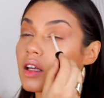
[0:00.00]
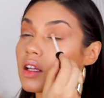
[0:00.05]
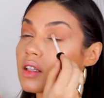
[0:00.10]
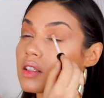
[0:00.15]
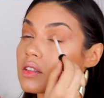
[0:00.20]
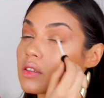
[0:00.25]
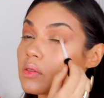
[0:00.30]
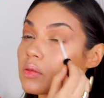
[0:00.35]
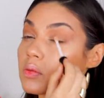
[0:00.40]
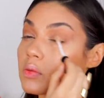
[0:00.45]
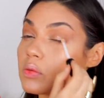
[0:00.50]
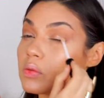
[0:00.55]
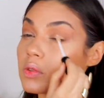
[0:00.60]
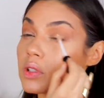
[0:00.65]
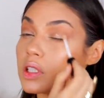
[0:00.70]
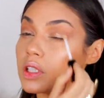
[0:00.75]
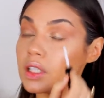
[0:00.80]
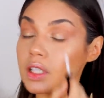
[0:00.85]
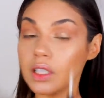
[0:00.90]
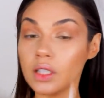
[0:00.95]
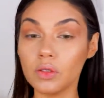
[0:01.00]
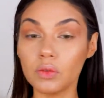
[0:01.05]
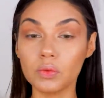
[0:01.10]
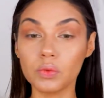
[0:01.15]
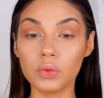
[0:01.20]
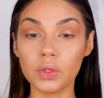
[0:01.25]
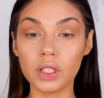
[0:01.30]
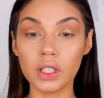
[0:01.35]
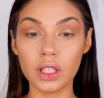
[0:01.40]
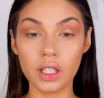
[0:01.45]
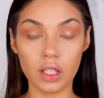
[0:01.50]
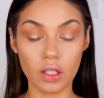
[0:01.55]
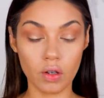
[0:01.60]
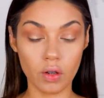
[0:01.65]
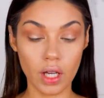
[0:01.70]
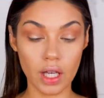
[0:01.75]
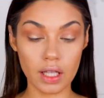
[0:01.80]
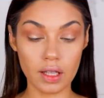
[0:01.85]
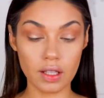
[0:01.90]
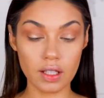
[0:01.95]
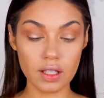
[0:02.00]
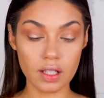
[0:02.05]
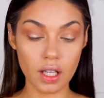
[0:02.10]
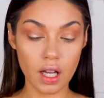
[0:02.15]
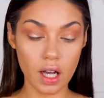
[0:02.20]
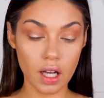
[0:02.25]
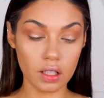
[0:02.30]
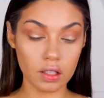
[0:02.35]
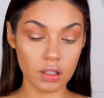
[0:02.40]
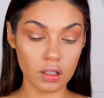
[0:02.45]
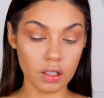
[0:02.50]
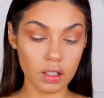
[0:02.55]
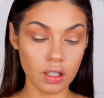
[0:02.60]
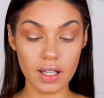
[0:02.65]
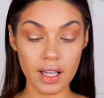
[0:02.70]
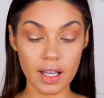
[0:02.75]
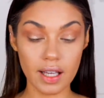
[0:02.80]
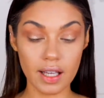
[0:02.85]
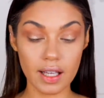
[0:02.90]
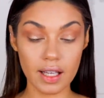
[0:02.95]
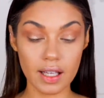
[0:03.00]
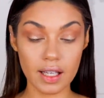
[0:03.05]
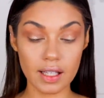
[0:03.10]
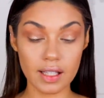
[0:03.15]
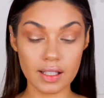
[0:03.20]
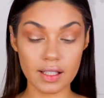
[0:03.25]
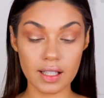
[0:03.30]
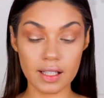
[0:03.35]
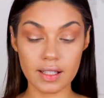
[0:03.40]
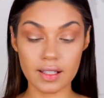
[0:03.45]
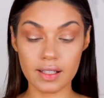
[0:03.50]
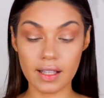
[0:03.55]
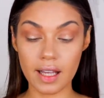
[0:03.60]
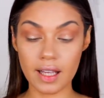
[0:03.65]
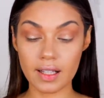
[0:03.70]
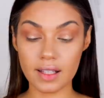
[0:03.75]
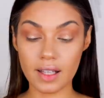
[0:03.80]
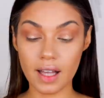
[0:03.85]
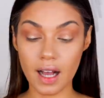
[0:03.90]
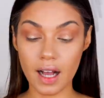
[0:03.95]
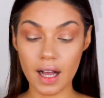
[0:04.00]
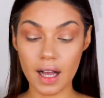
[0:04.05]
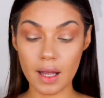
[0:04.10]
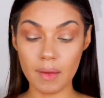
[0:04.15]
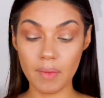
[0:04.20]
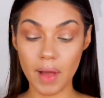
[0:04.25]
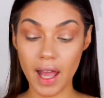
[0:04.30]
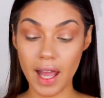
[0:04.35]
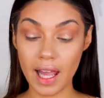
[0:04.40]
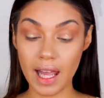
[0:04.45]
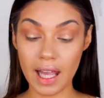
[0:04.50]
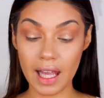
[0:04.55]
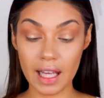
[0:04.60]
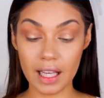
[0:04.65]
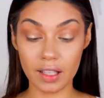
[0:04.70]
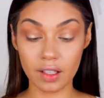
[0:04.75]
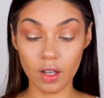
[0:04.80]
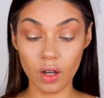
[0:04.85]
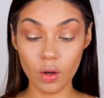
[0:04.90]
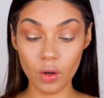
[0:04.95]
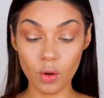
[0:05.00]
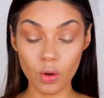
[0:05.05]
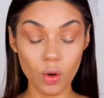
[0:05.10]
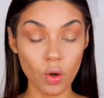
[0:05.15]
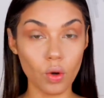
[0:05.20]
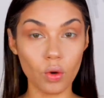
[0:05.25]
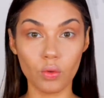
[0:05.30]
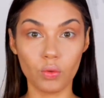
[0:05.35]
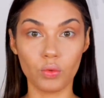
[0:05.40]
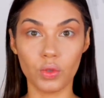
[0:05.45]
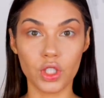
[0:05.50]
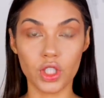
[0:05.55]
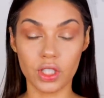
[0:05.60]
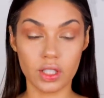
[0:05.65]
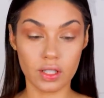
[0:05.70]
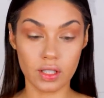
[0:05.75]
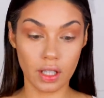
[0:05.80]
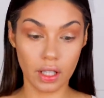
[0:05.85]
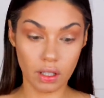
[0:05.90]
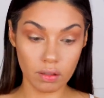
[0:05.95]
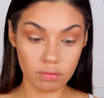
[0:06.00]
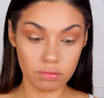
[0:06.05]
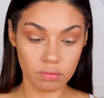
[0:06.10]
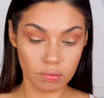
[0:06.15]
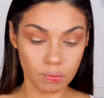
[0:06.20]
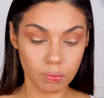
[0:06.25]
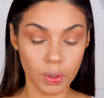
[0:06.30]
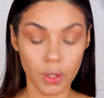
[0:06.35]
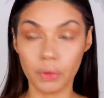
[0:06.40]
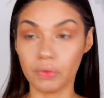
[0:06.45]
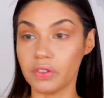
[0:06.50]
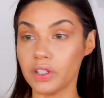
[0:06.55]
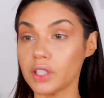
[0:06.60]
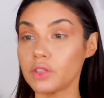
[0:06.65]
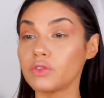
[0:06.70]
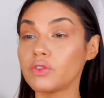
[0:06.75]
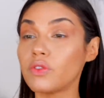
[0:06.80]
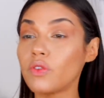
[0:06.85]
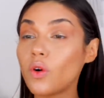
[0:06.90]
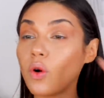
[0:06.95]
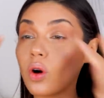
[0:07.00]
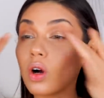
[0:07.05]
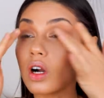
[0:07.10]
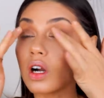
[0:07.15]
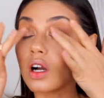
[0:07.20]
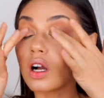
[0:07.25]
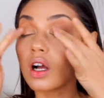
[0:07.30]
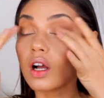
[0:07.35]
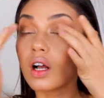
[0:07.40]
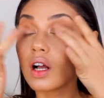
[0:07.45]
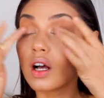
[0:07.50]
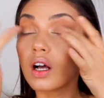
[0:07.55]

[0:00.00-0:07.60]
It's a really, really, okay, this color is the Daytime Halo, which is like perfect for